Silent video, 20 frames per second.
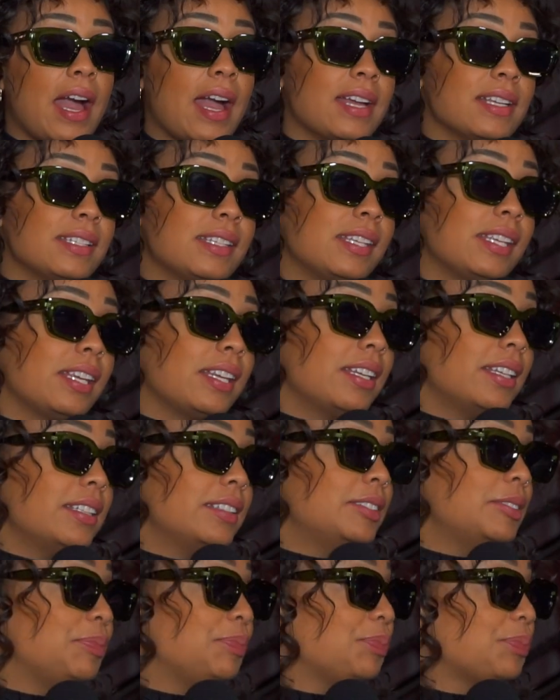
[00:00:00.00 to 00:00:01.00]
guys.
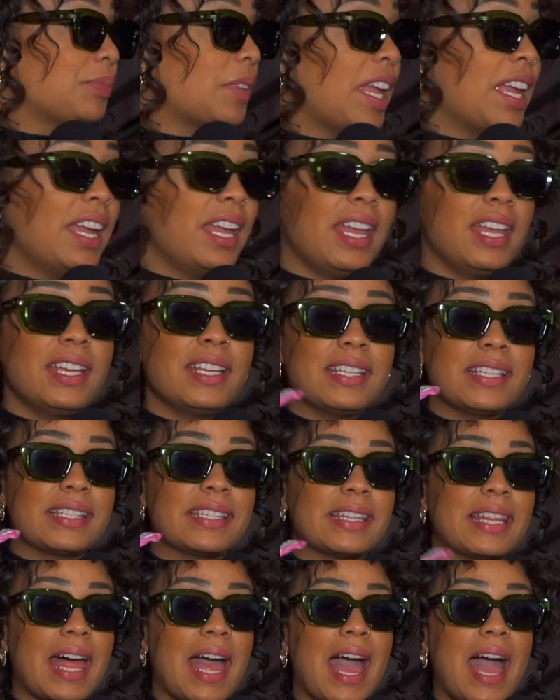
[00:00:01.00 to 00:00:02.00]
It
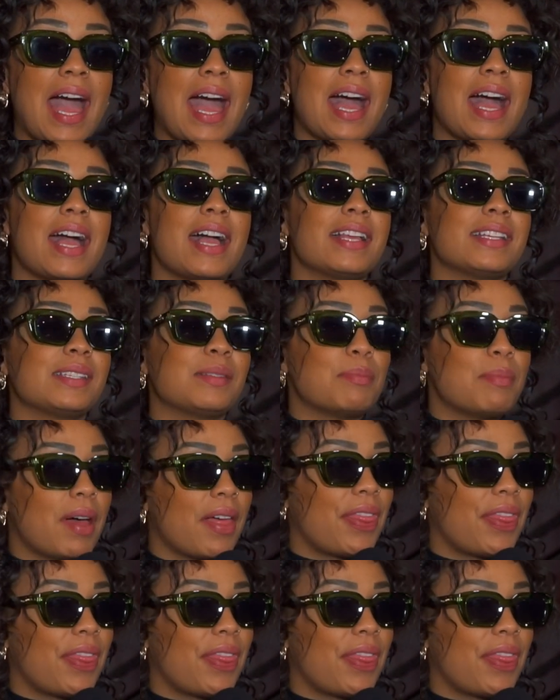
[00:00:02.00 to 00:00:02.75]
is last